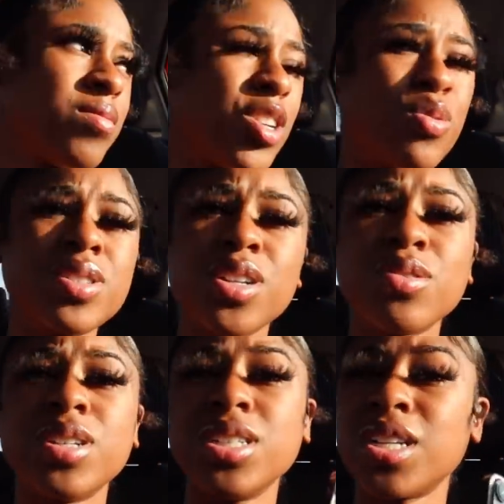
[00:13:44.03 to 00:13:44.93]
There was no
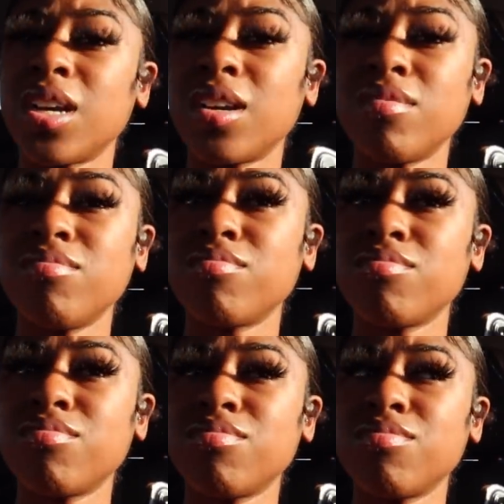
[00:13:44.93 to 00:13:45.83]
DJ.
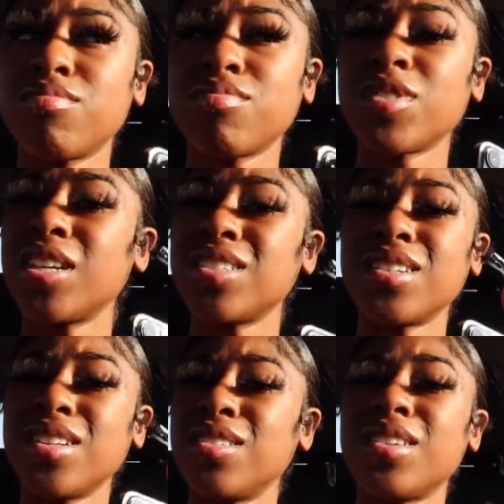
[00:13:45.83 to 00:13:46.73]
That's
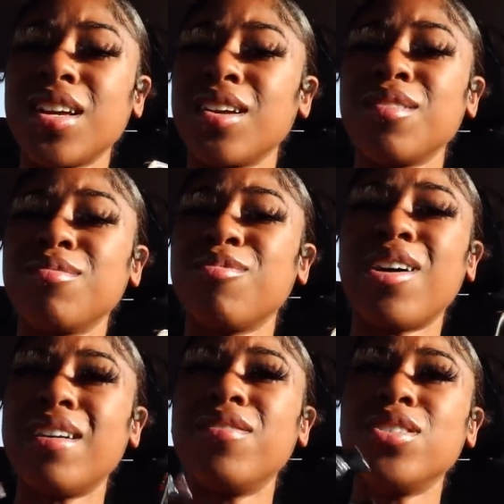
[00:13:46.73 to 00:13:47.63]
another thing
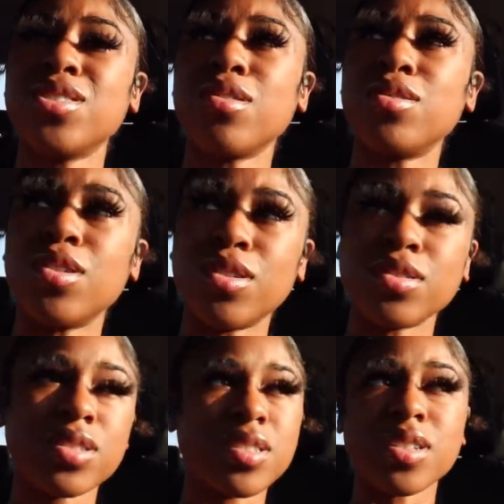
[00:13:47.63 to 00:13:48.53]
why I feel so dull,
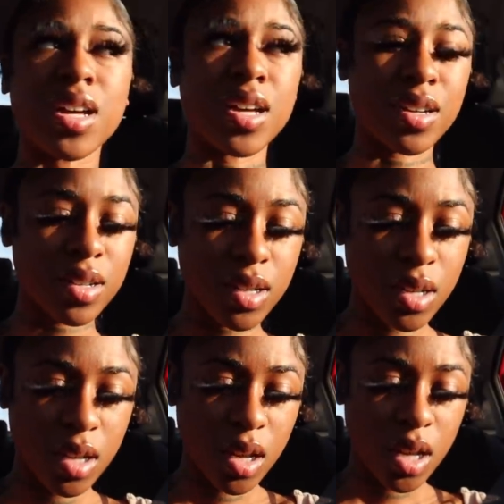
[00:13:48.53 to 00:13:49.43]
It's like,
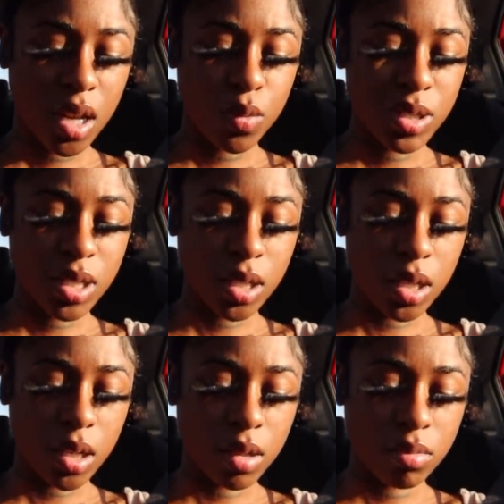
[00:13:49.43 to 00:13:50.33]
it wasn't
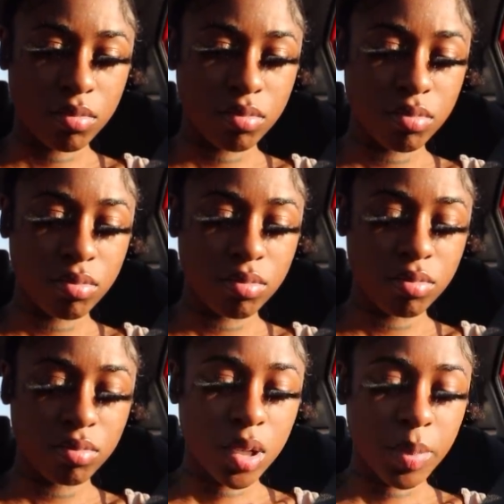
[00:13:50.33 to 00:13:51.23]
lit.
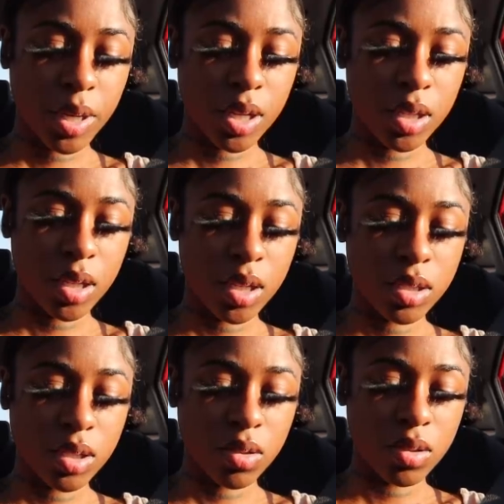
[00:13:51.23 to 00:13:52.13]
Apparently
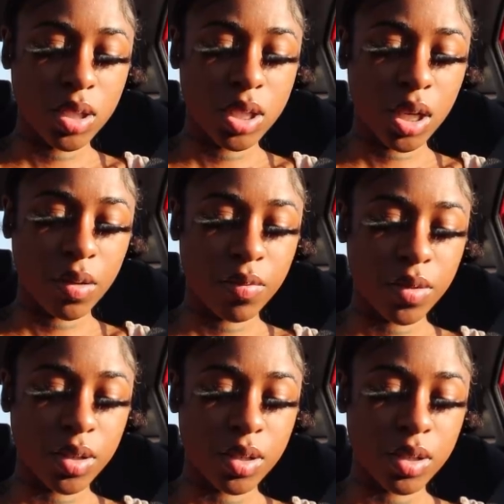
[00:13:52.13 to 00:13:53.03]
there's no DJ
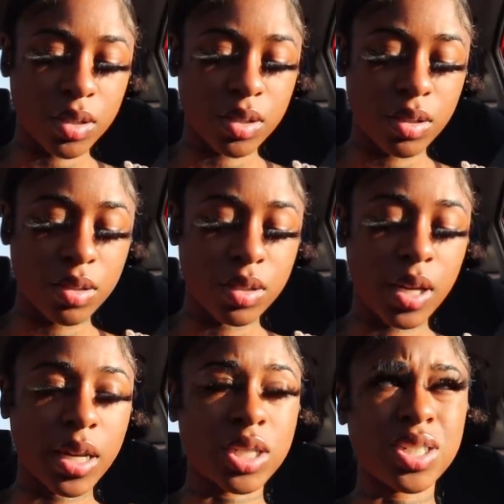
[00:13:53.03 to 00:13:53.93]
for
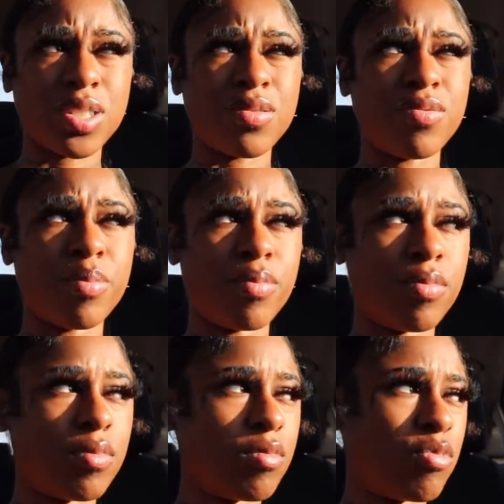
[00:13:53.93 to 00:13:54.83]
day shift
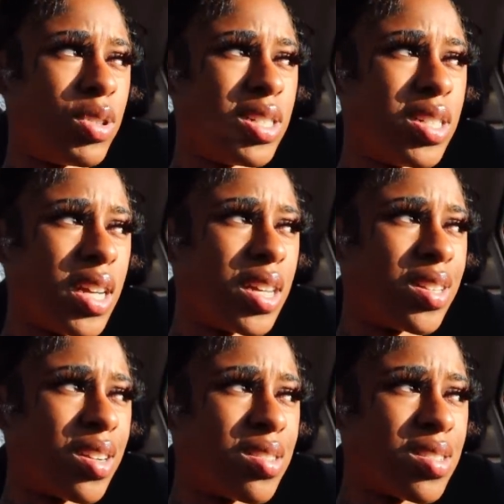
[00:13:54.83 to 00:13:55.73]
Wednesday and
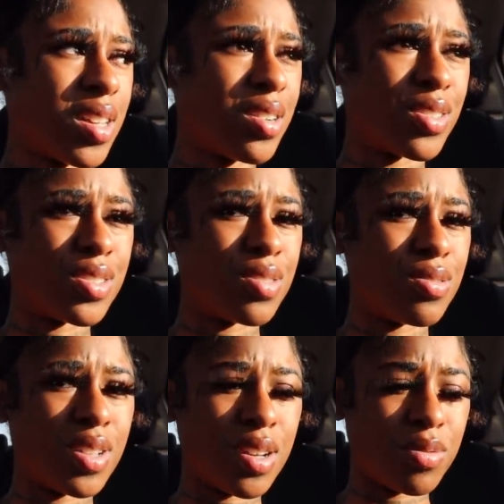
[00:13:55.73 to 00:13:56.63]
Thursday or
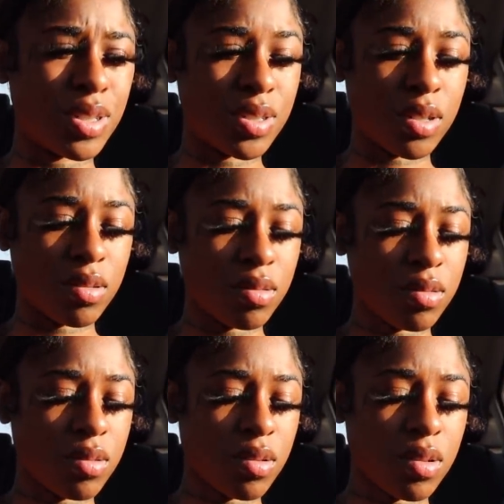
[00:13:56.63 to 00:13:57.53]
Tuesday and Wednesday.
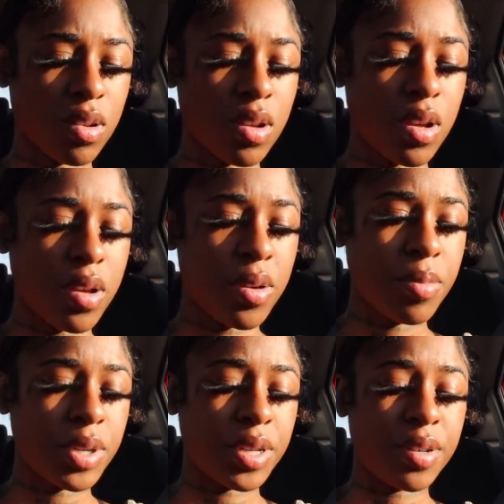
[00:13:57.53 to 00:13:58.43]

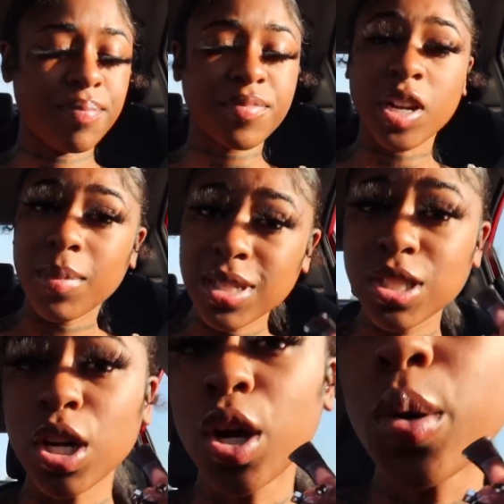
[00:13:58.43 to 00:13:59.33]
Yeah, I'm about
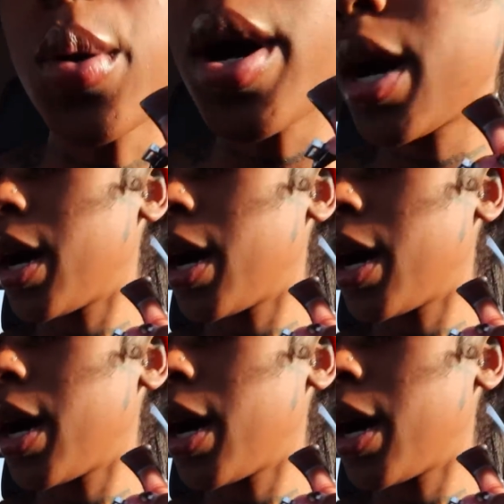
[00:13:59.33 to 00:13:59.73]
to go.